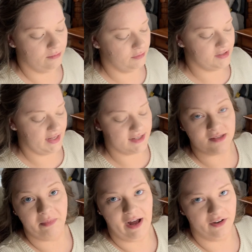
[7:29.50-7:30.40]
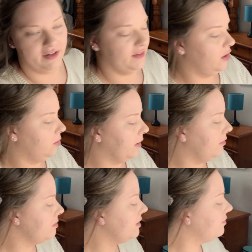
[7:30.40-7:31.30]
Once I get some powder in there, it'll
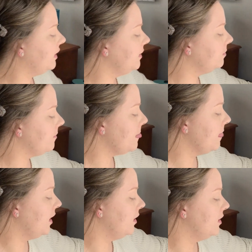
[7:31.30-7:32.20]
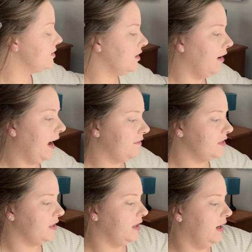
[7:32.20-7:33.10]
probably be fine. So
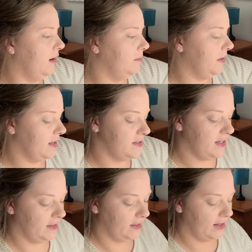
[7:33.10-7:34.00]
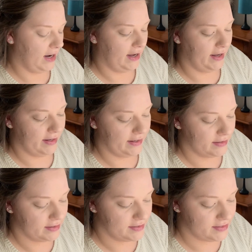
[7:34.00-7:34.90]
after the concealer, I
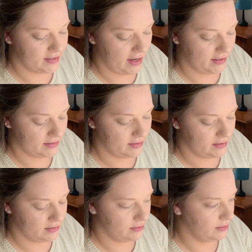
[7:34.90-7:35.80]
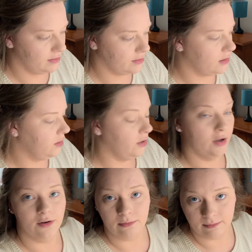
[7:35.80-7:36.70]
set, no.